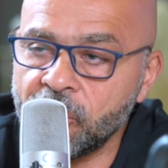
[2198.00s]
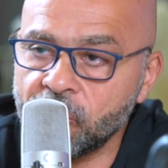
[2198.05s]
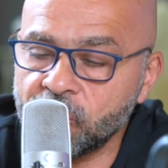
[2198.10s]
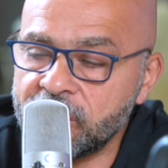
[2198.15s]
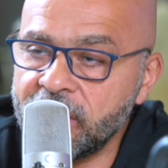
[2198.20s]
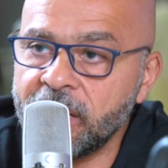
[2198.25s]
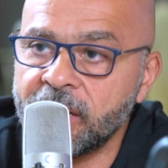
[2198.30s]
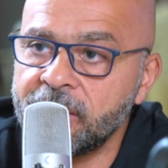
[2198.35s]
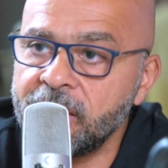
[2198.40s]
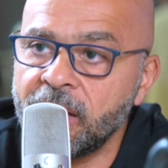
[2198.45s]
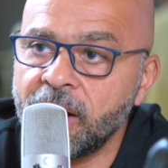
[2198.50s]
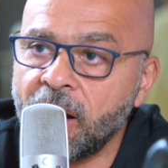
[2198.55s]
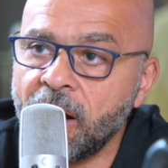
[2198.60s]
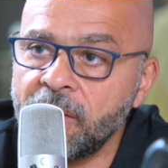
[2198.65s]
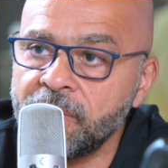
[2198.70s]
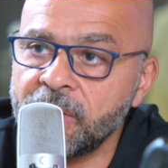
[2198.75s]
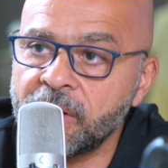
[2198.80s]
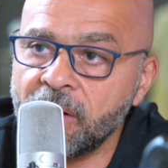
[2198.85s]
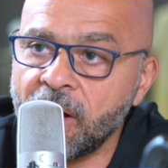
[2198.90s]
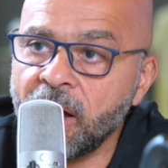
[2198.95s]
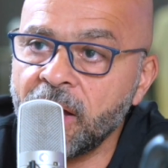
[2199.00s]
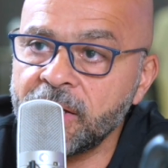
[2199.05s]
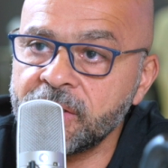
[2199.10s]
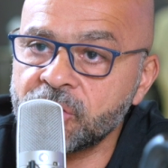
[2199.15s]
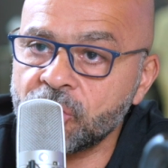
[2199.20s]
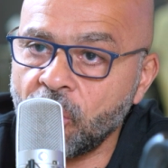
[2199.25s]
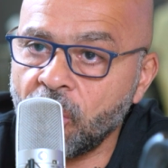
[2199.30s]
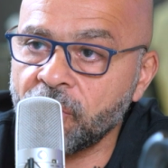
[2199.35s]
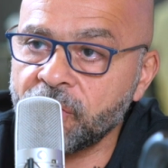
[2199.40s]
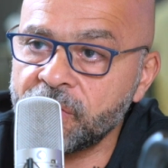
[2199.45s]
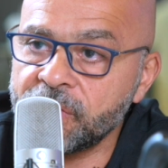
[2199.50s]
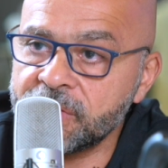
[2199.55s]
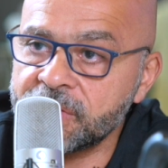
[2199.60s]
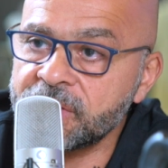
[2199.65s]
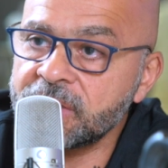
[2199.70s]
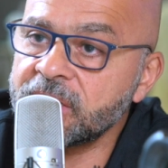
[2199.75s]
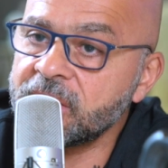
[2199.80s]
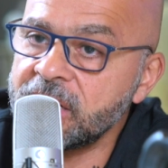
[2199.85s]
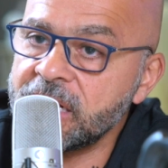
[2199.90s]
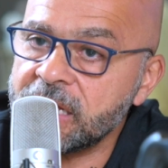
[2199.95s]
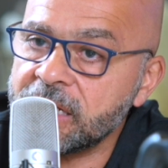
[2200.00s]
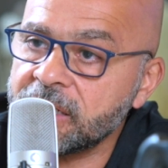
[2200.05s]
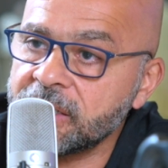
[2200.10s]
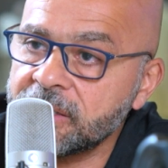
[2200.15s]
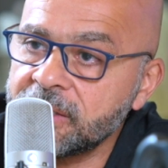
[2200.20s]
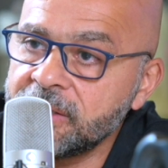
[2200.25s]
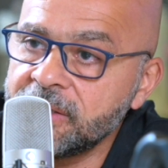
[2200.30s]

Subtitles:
take their eyes off the screen?